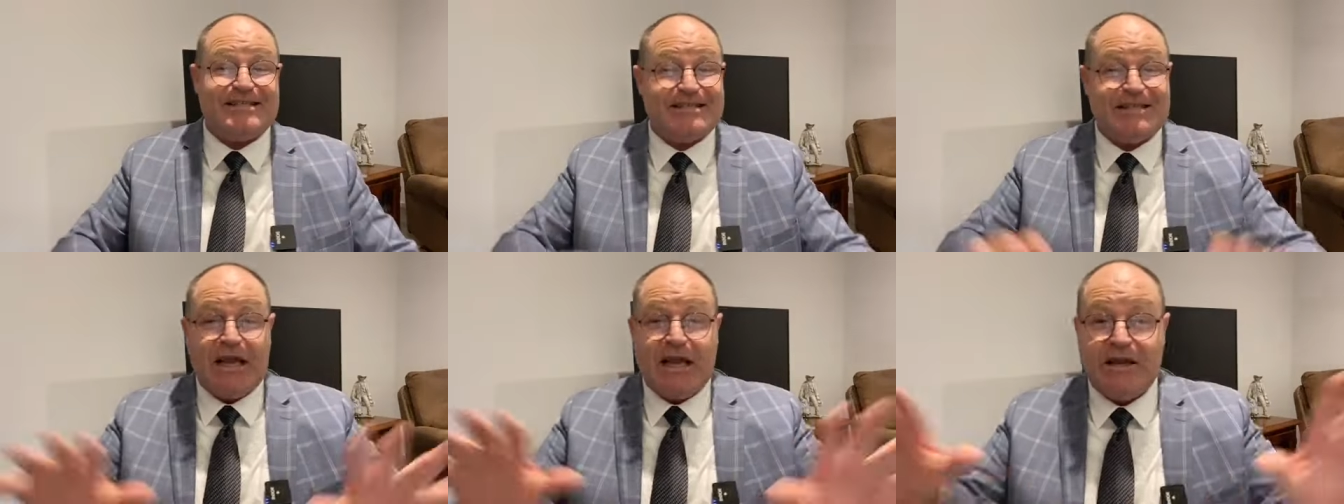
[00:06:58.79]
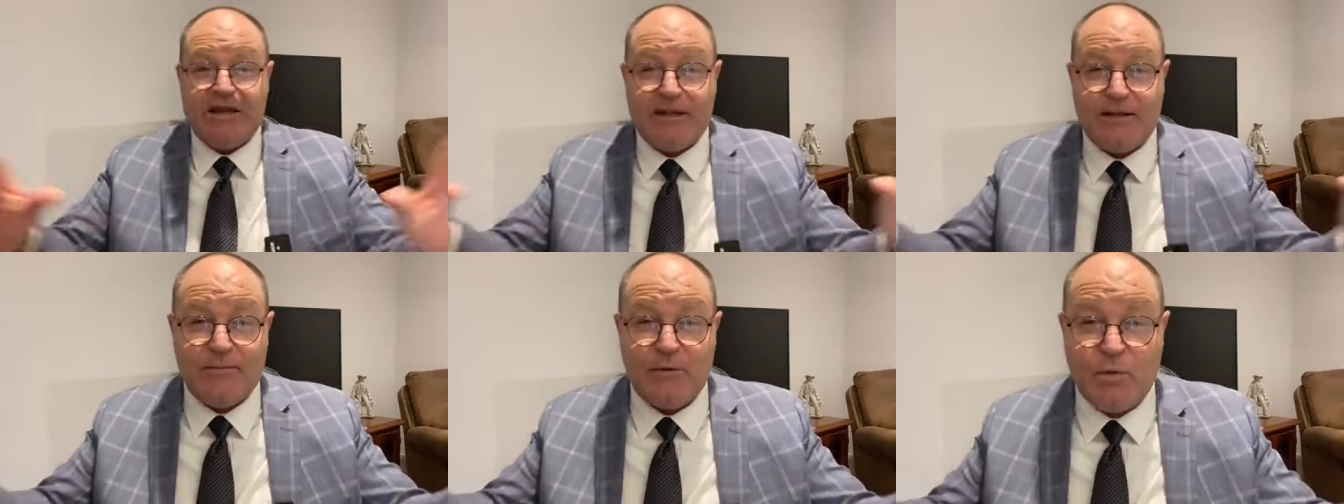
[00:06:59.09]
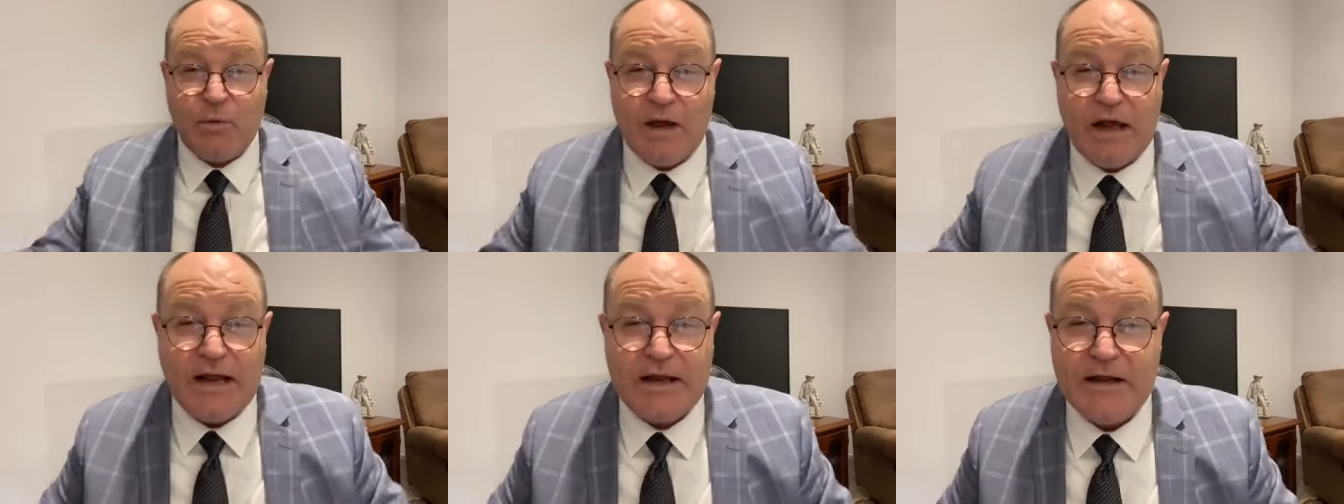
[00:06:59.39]
Send them
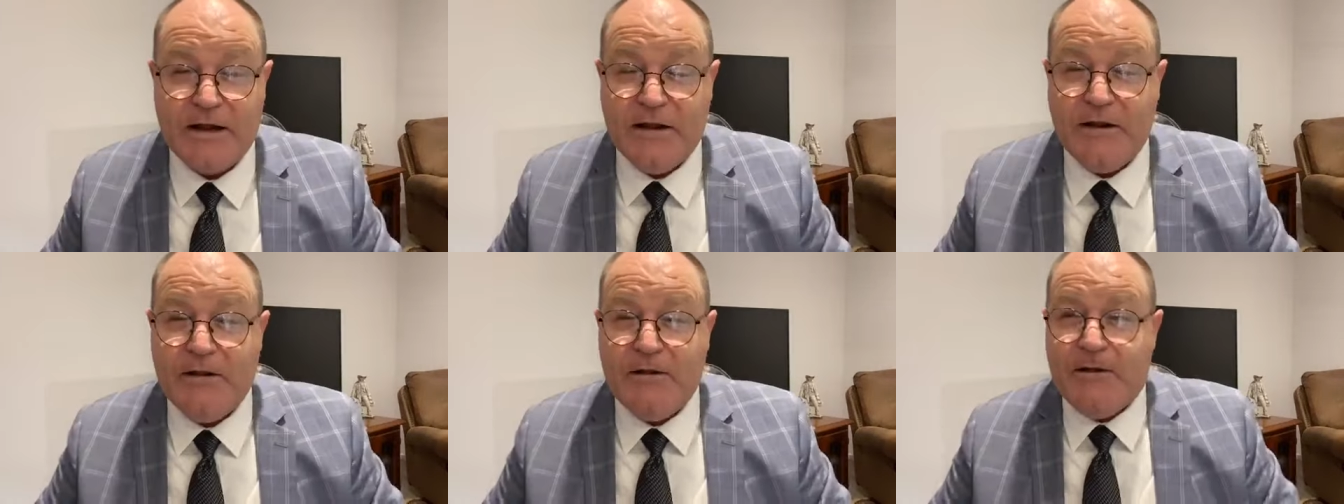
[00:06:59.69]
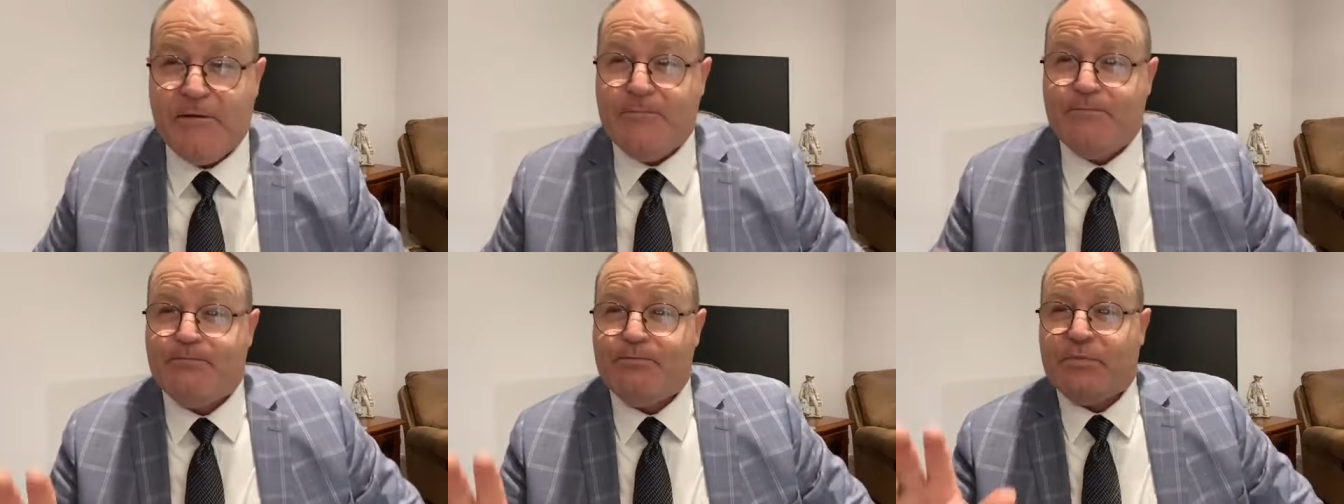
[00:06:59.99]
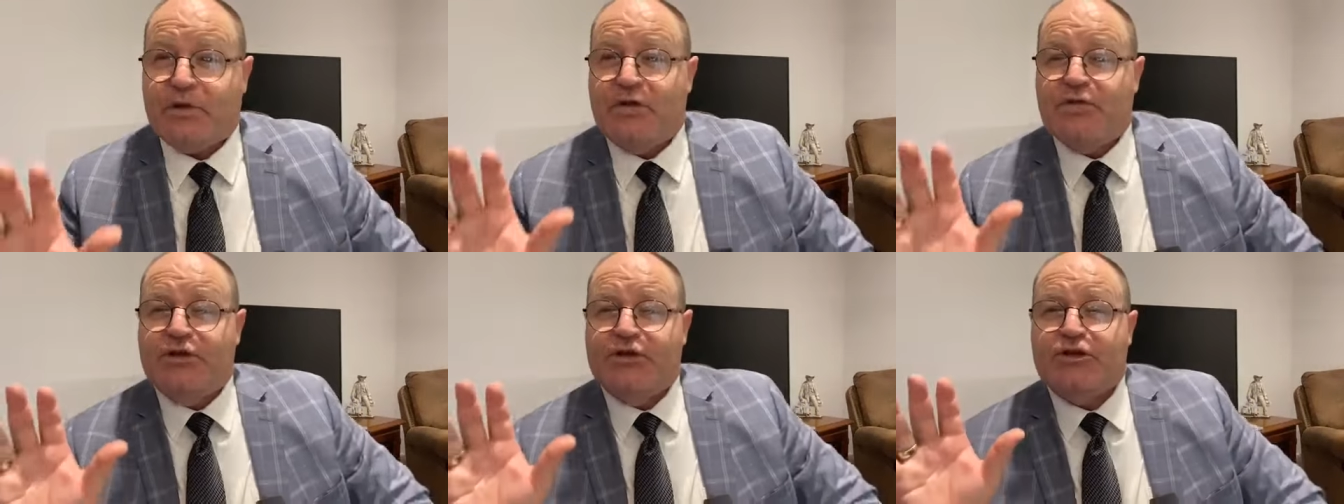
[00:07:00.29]
away.
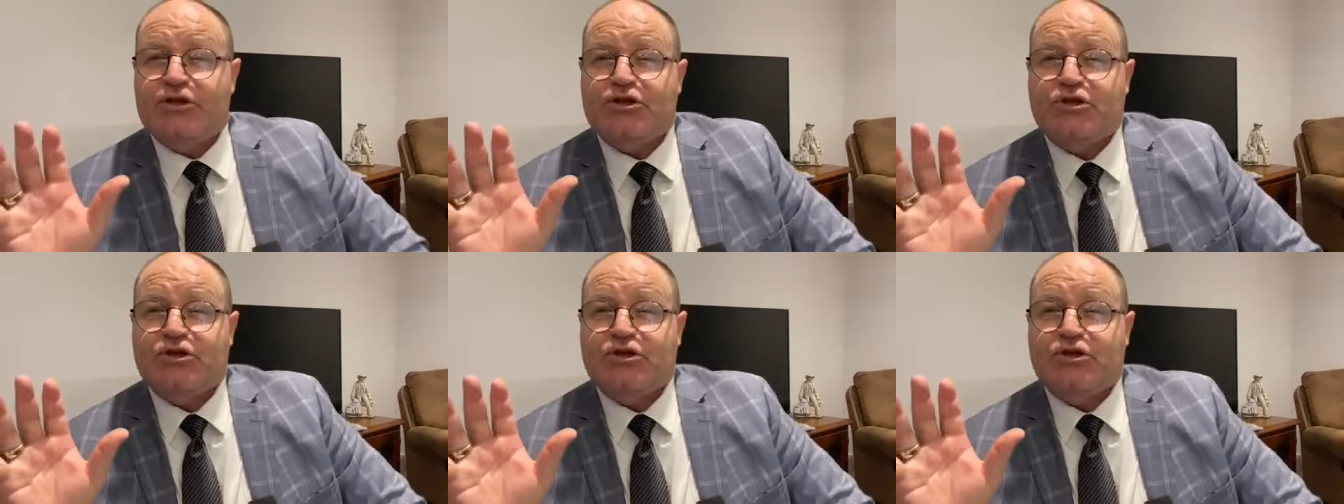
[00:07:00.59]
The